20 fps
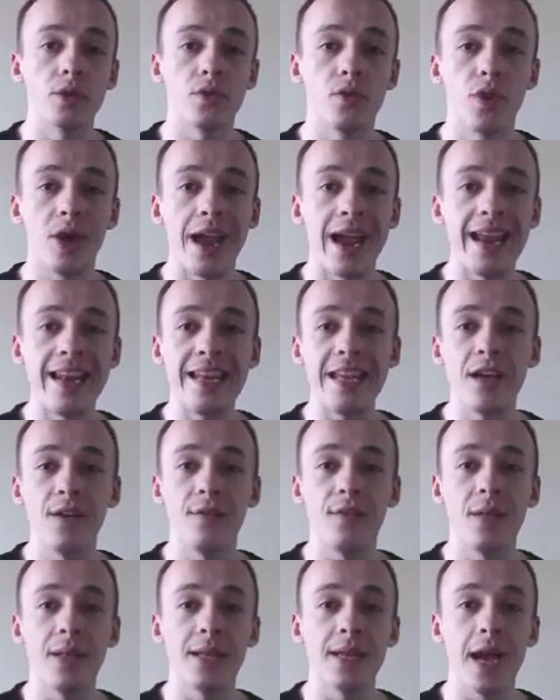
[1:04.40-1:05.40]
for any
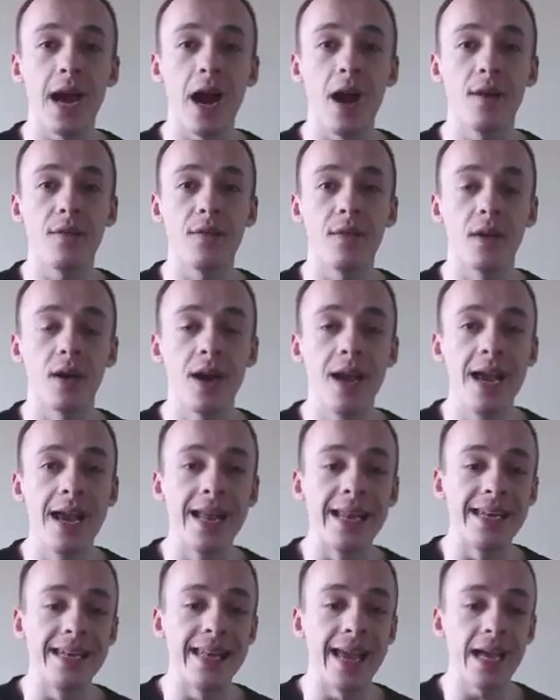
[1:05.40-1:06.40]
affiliate offer
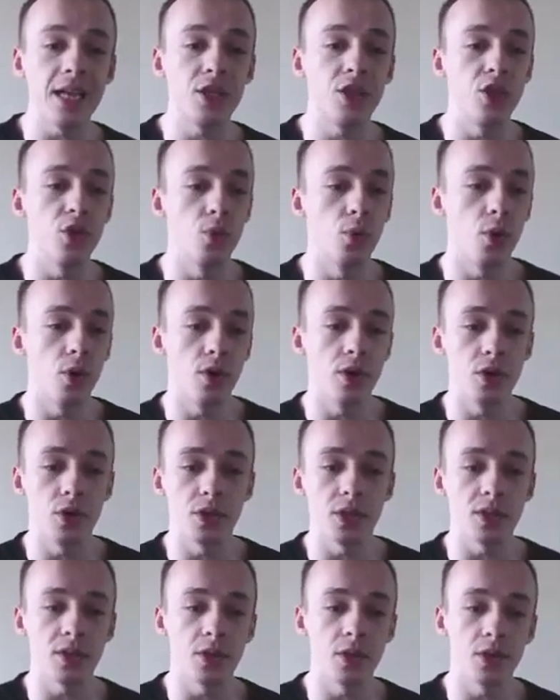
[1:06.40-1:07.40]
that you want. You
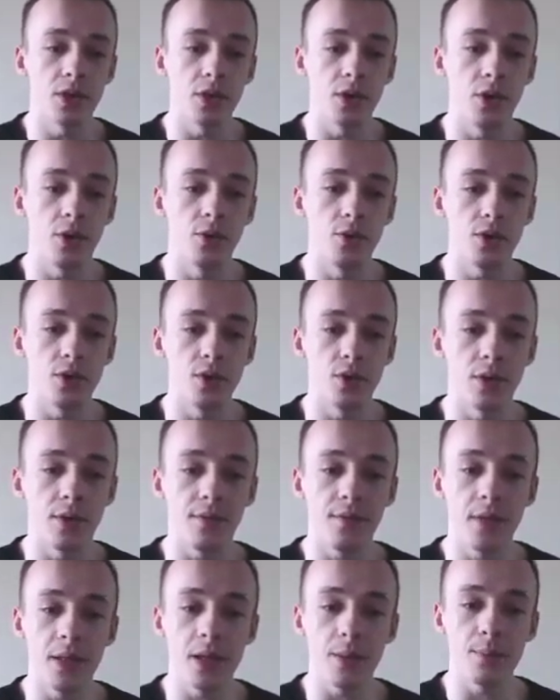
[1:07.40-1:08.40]
just got to go to
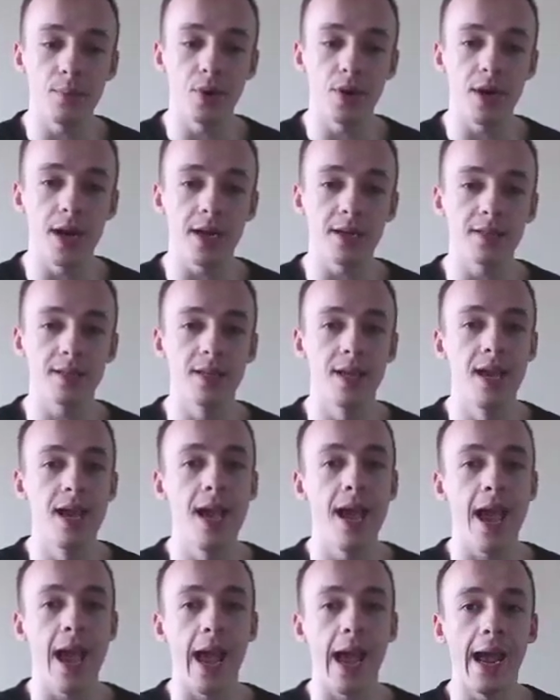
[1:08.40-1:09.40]
affiliate products,
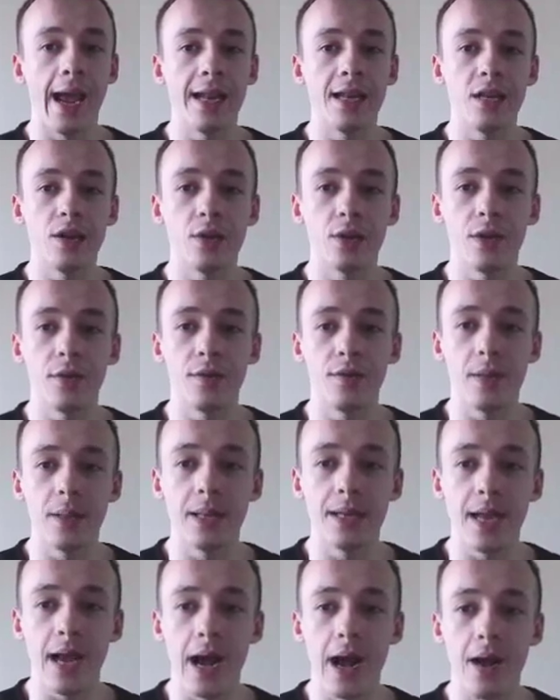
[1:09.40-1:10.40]
add your
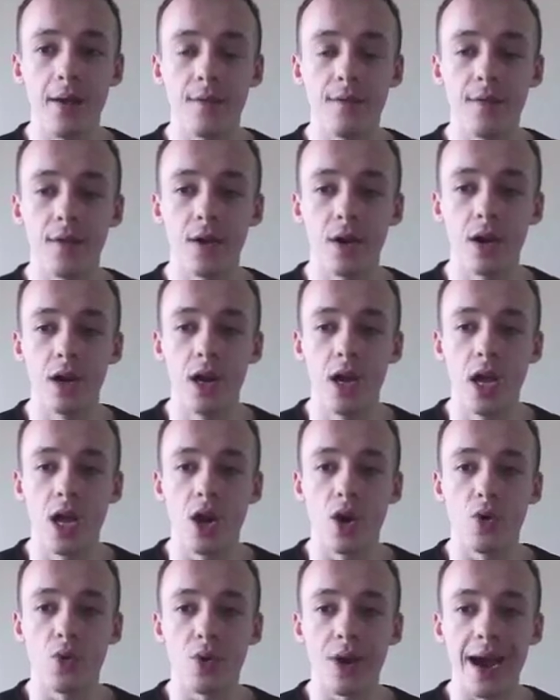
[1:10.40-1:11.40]
affiliate offer
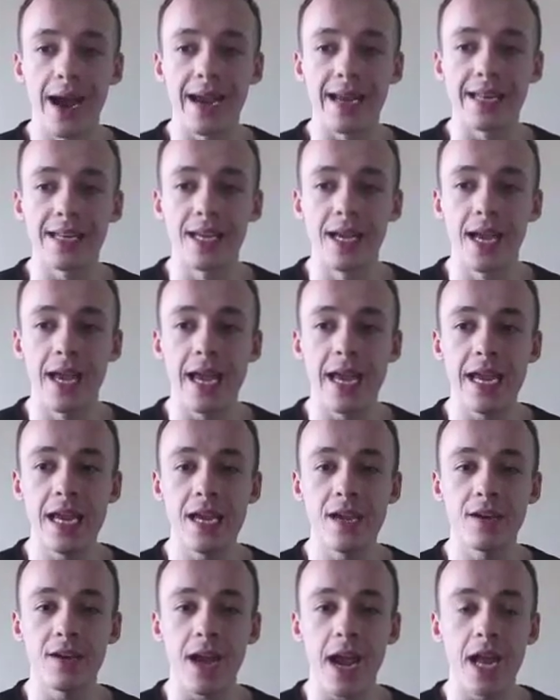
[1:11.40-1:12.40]
right
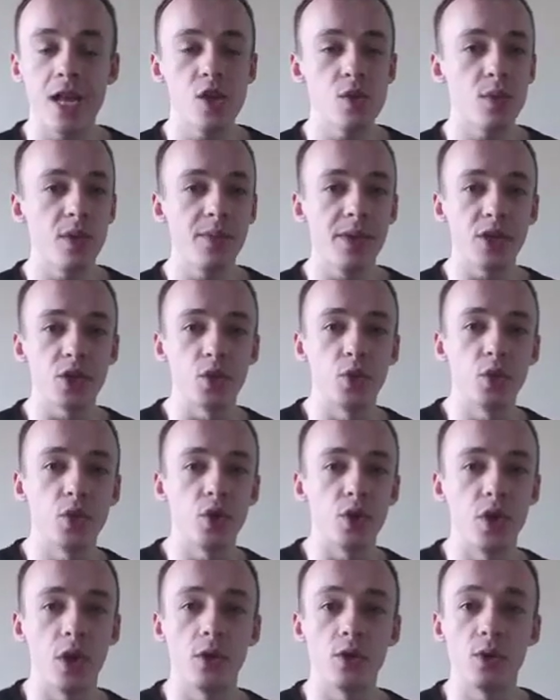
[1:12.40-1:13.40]
here, and you're pretty much good to
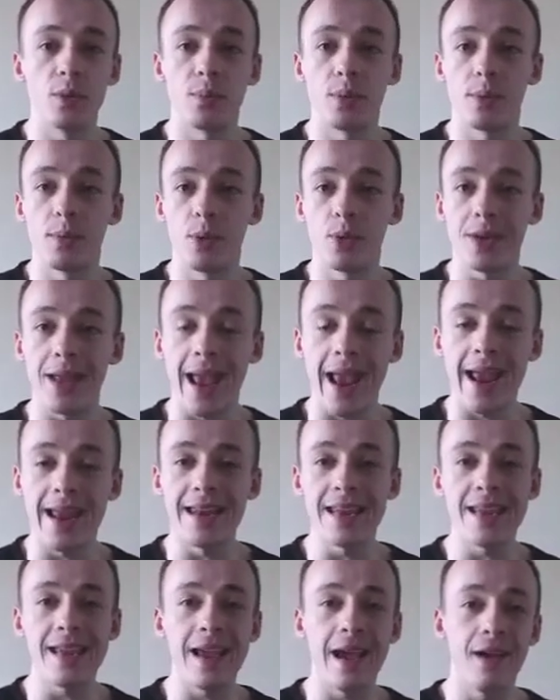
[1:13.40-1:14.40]
go to promote
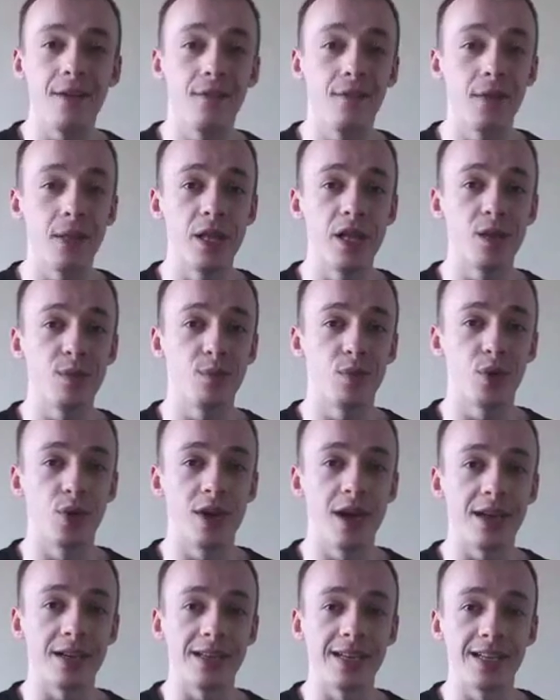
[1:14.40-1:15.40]
any affiliate
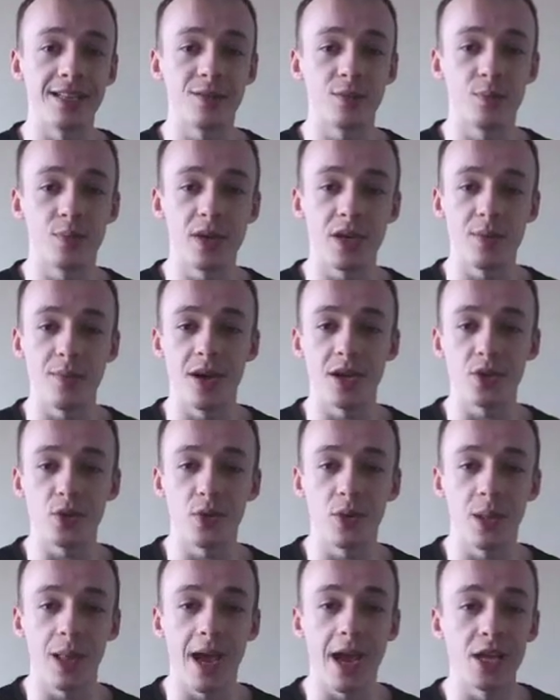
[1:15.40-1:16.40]
product that's pretty much
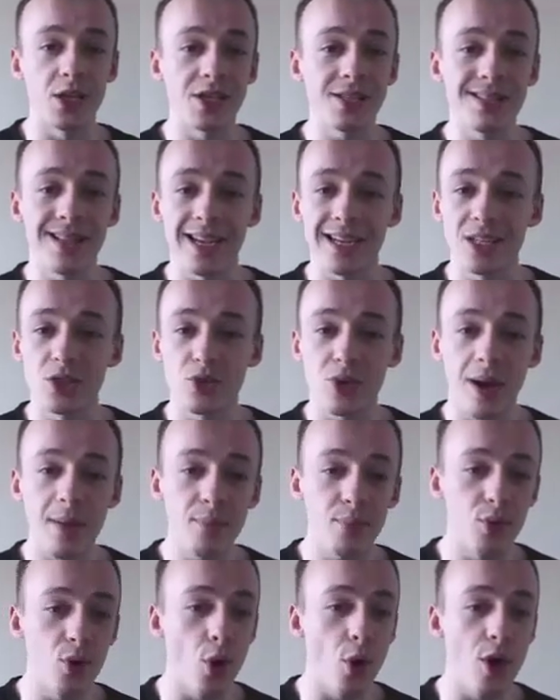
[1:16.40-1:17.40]
online, just like
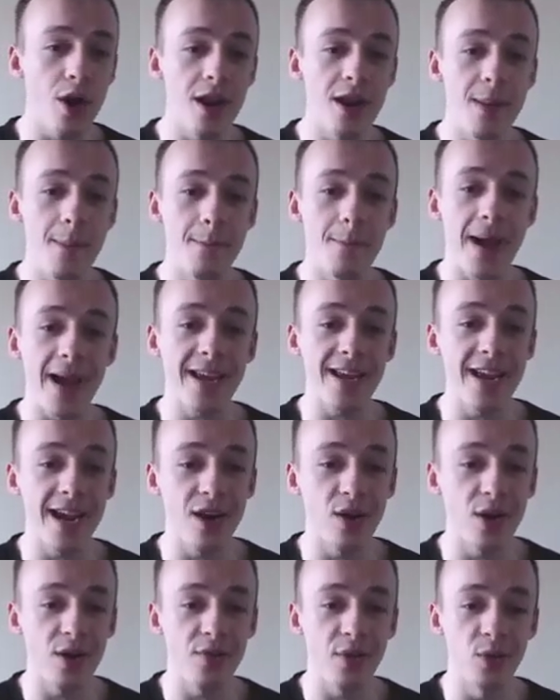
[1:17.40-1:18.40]
Trump Coin,
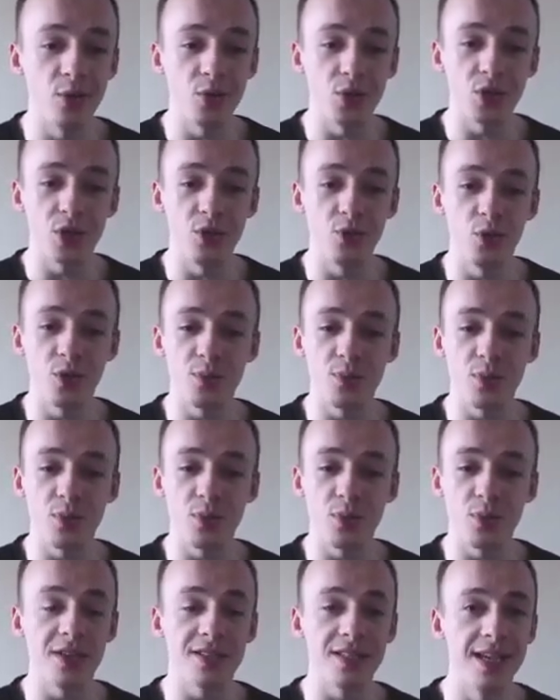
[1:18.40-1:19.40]
Backyard Revolution, Wood
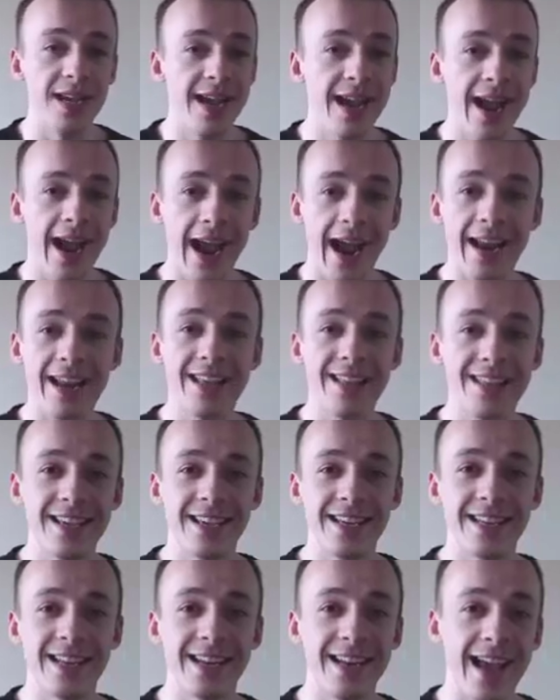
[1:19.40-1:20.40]
Profits,
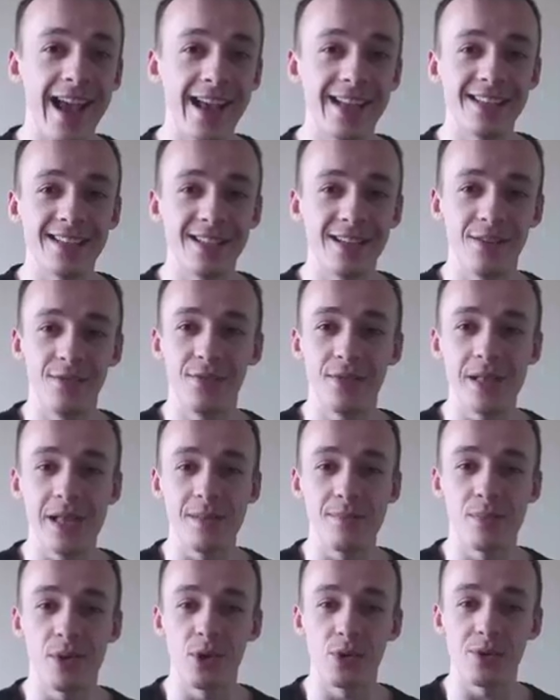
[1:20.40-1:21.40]
anything that has an
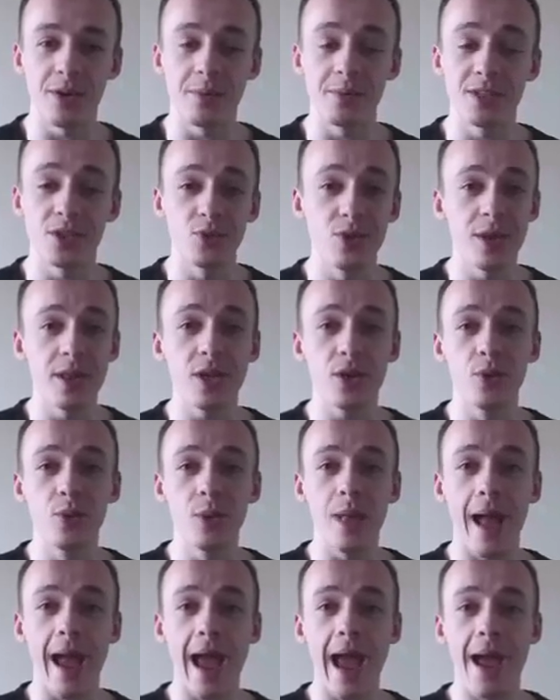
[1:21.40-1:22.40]
affiliate program. It's a really
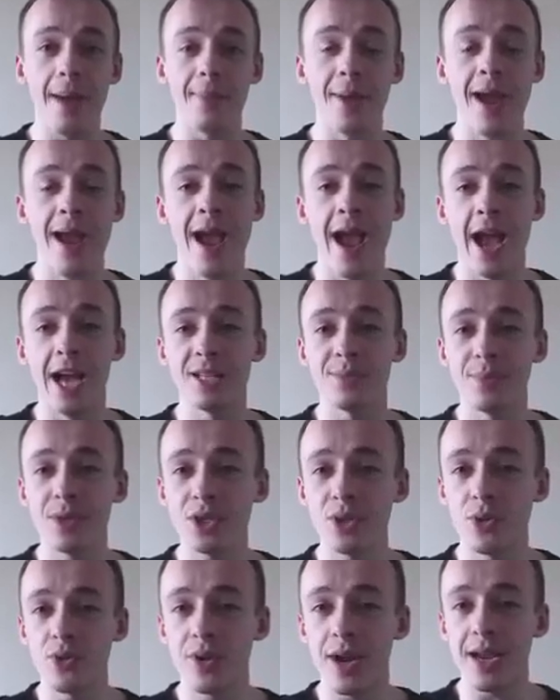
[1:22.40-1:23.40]
cool app,
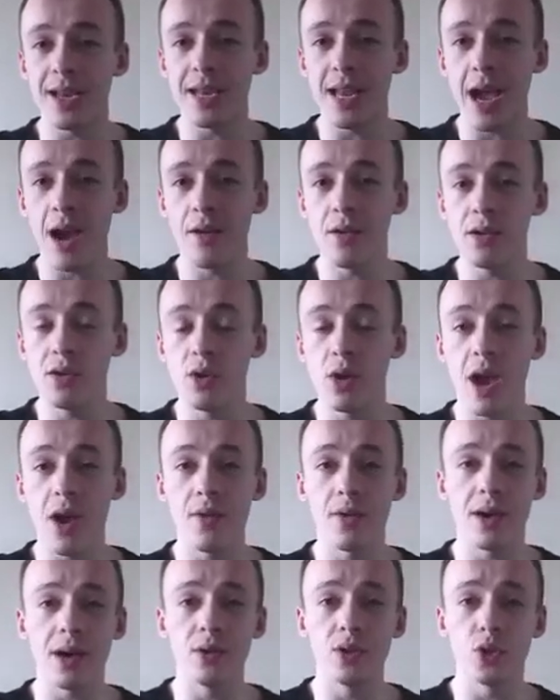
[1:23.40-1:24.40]
especially right now. If you have
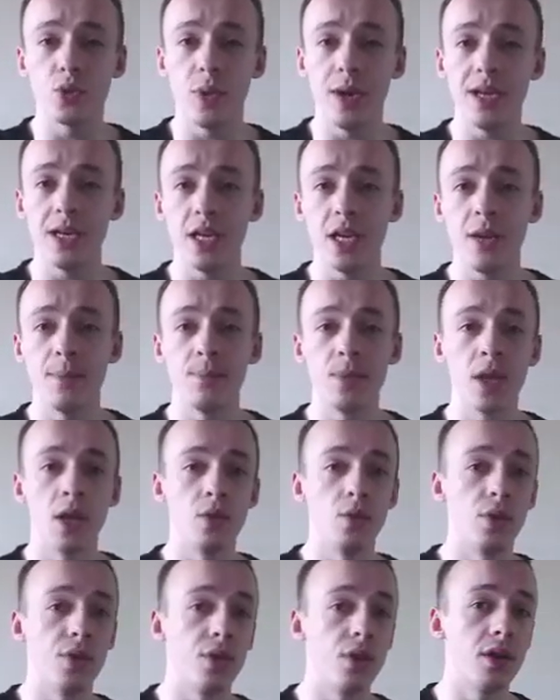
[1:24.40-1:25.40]
around 20
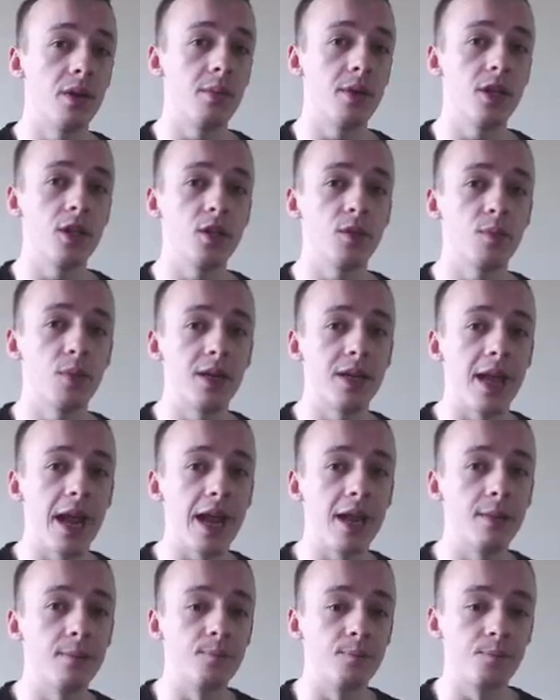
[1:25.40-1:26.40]
to 30 minutes per
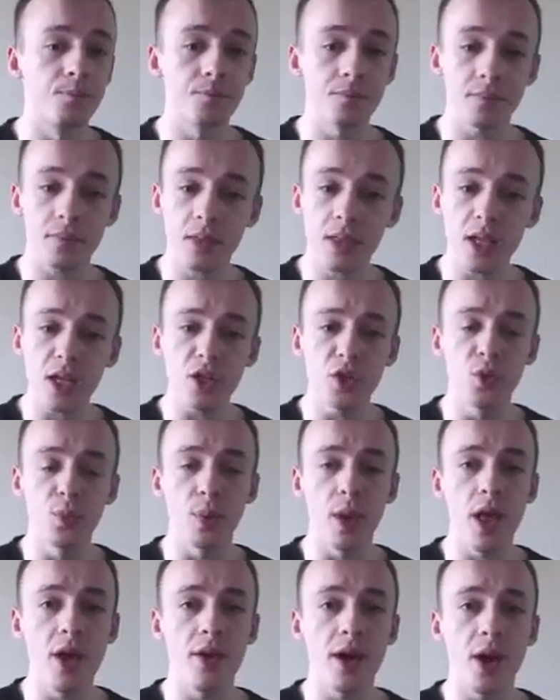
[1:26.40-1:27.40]
day to
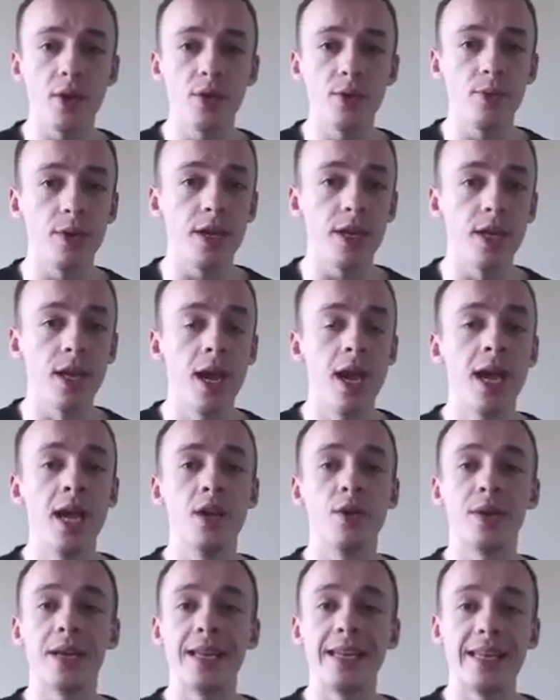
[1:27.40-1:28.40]
play around with it,
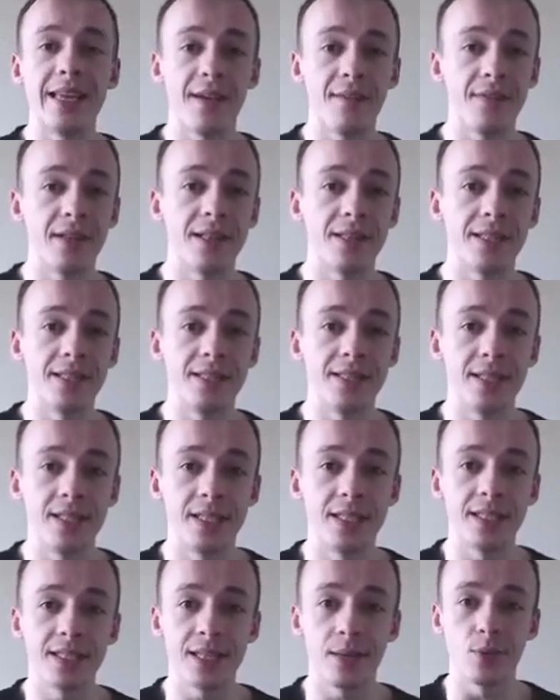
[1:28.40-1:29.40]
you can definitely
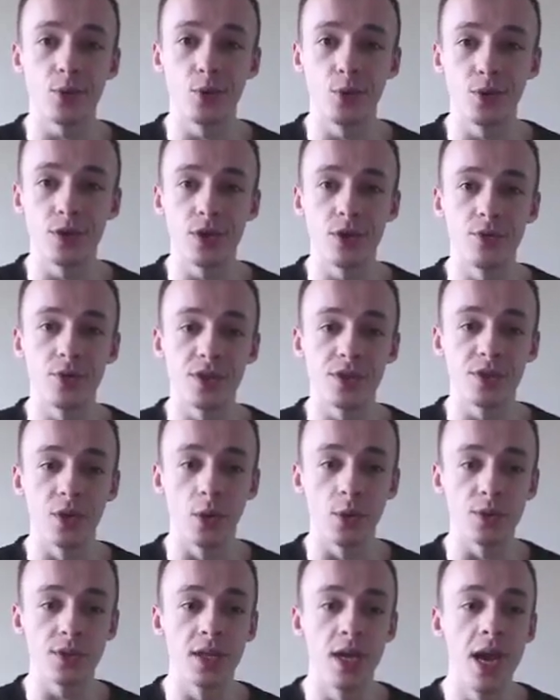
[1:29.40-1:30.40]
see some good
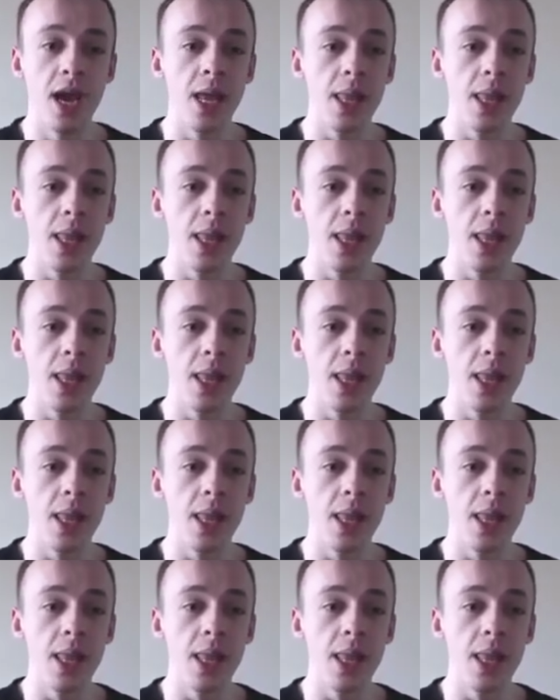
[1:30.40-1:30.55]
results.